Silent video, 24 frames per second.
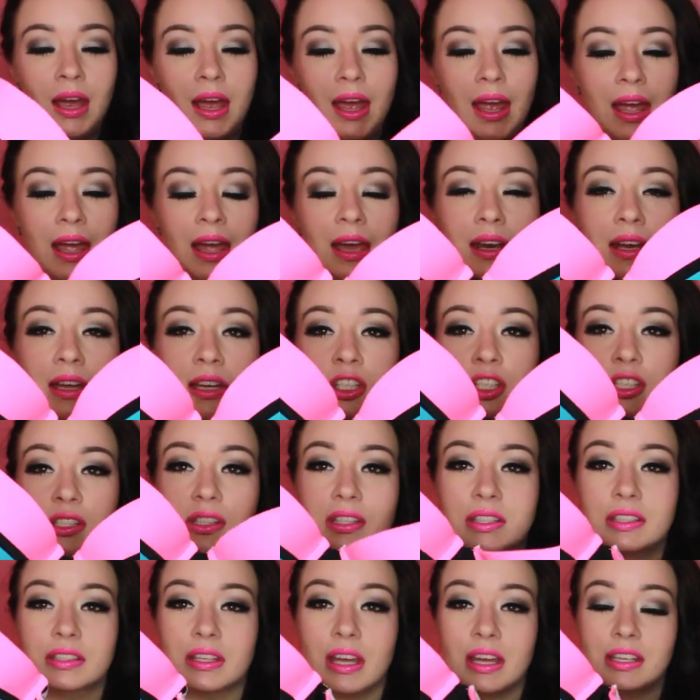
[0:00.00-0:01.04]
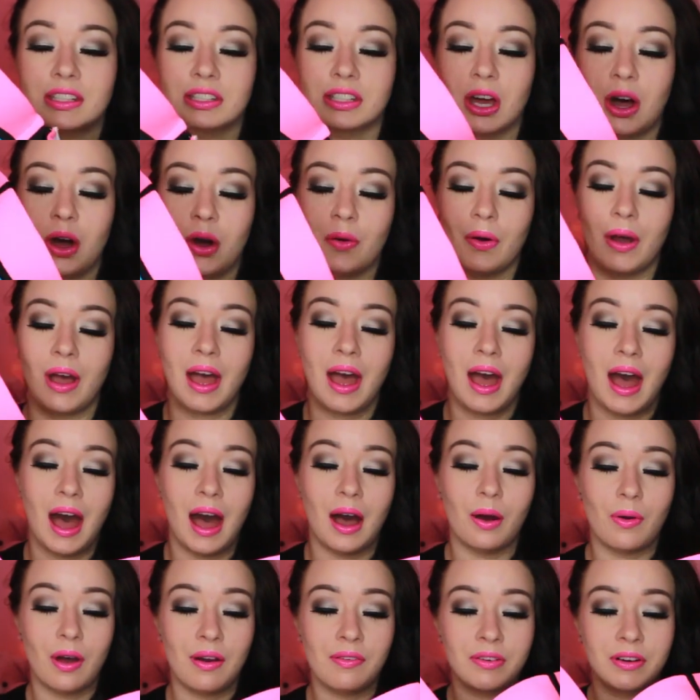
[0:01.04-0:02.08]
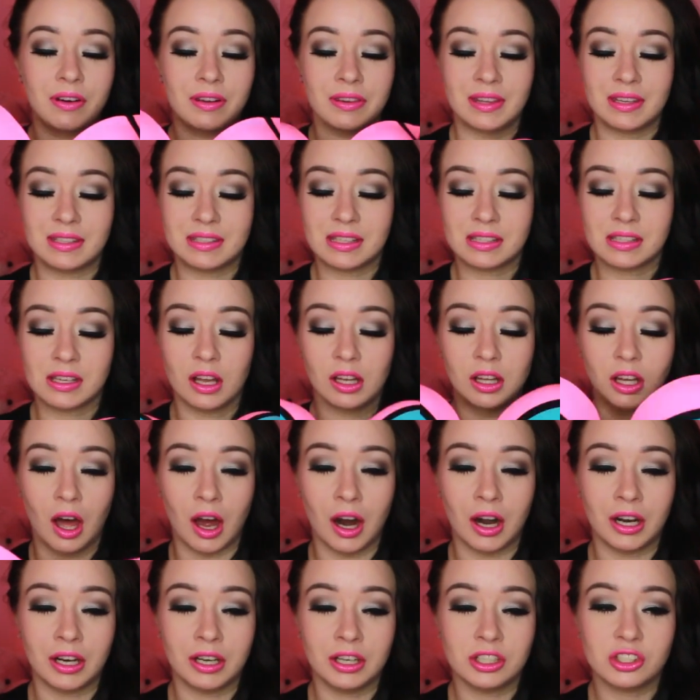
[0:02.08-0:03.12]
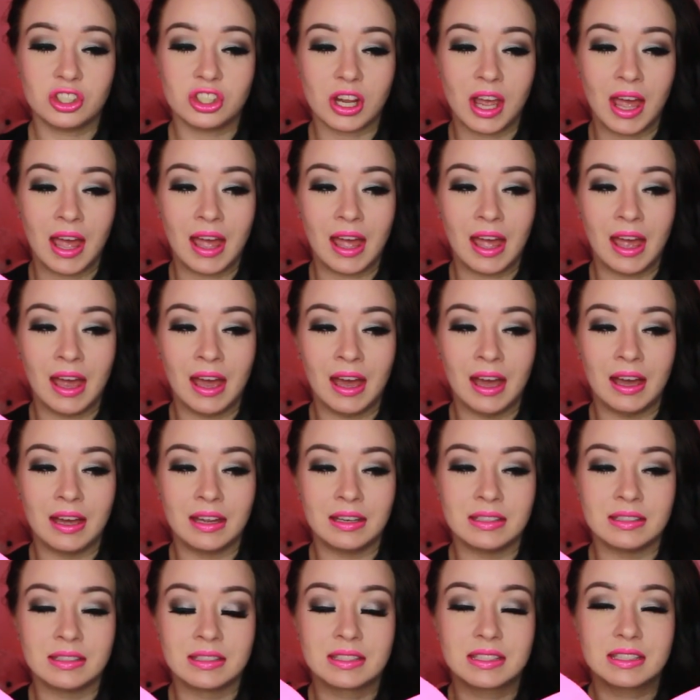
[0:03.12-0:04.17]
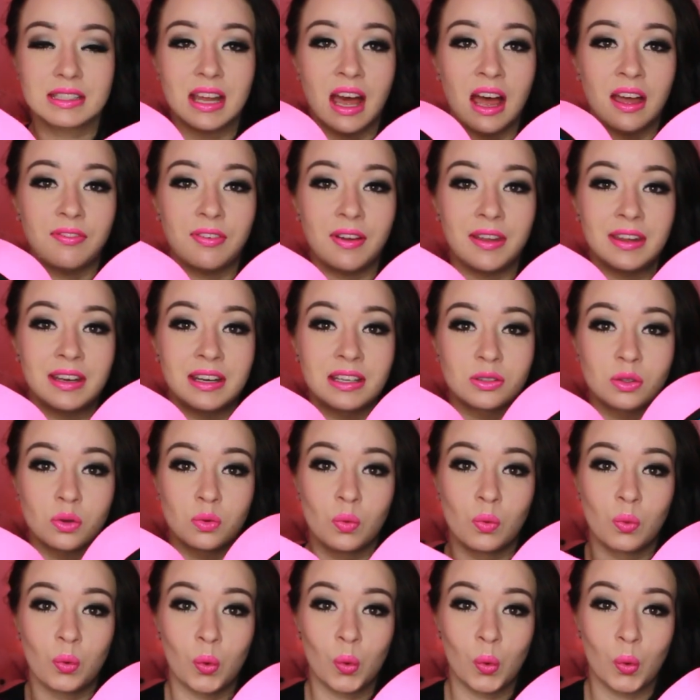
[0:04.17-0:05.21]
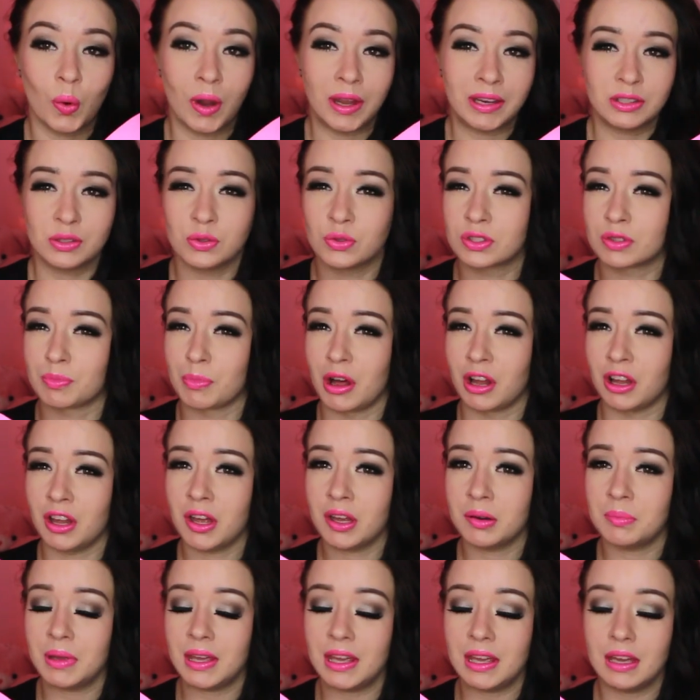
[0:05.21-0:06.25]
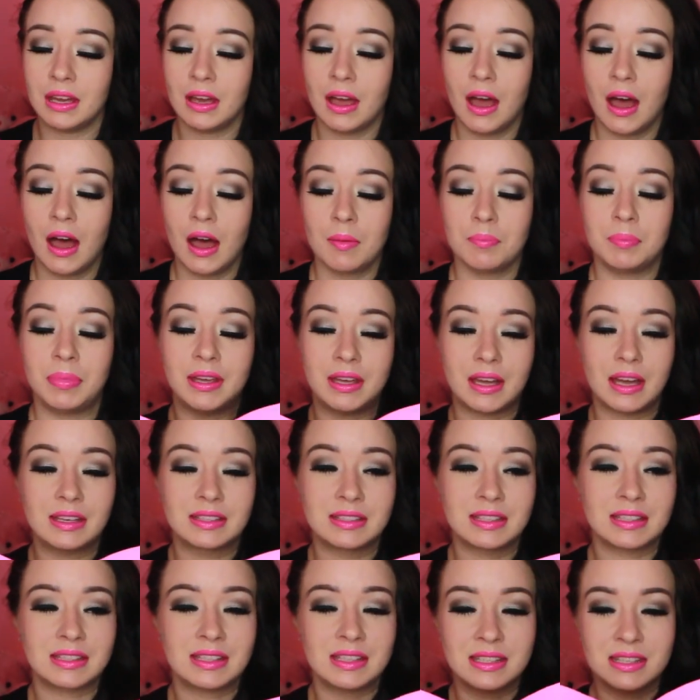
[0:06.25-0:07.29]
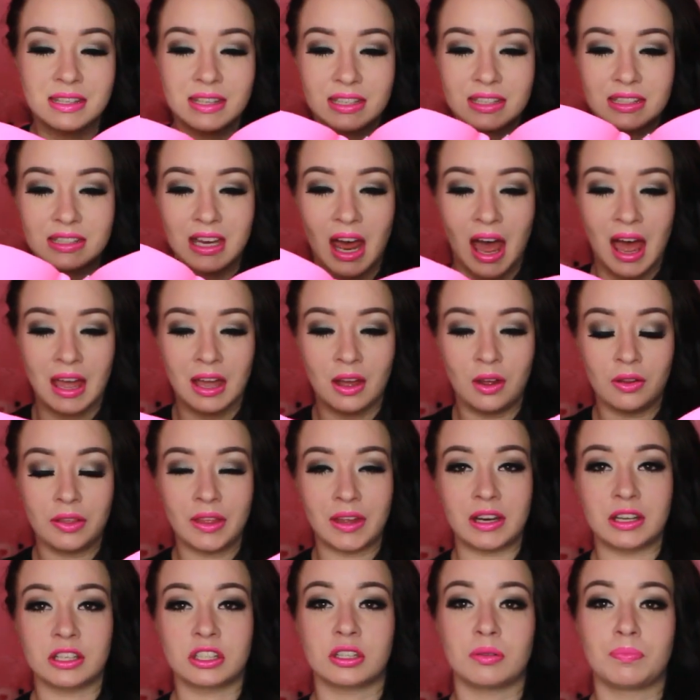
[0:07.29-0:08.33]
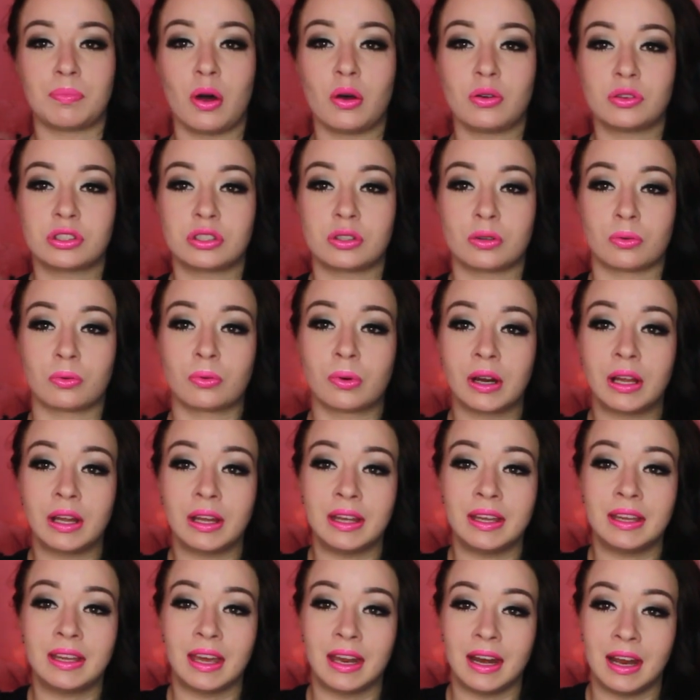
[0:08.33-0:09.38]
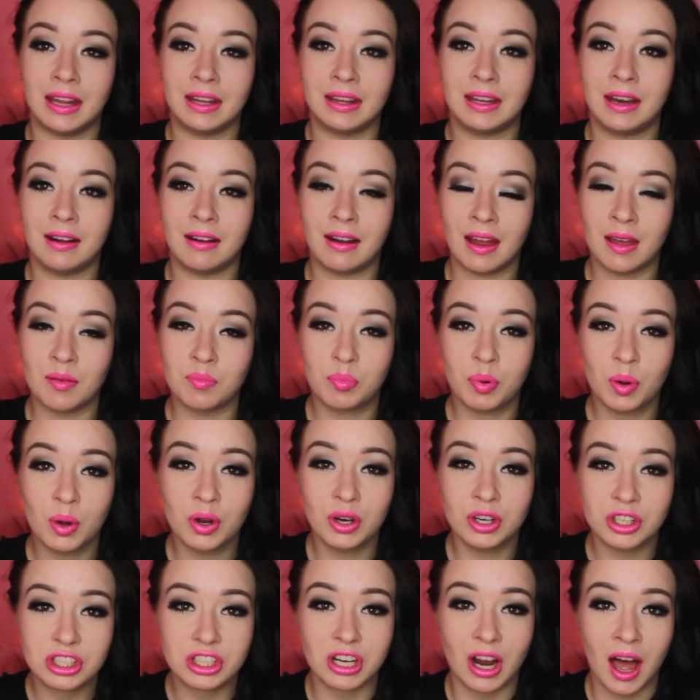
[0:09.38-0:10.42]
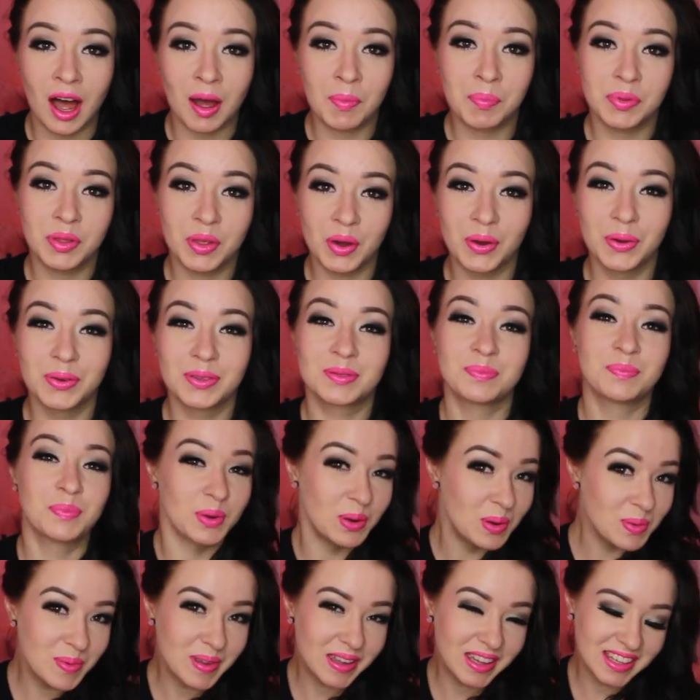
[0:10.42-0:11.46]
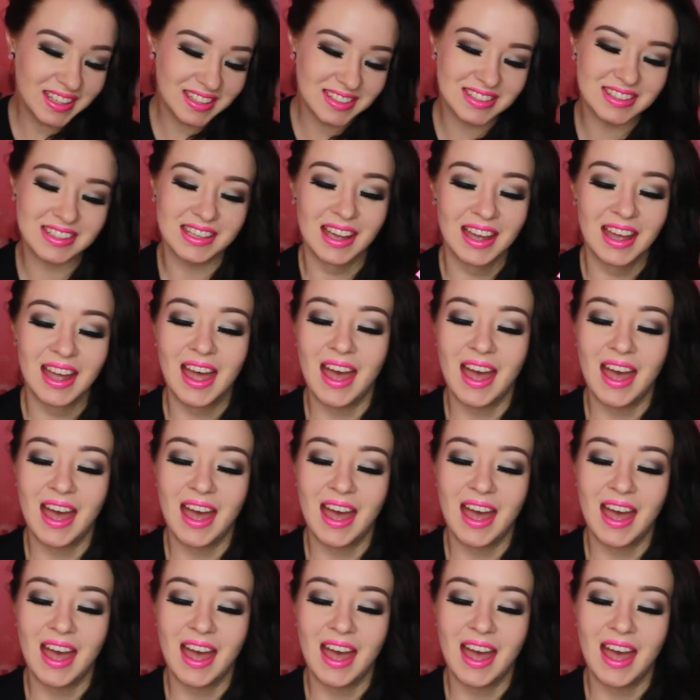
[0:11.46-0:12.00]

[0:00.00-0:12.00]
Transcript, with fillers: And it just looks like so. However, this is a large, and I find that it's way too small on me because this is the style that is supposed to really get in there and push up those boobies.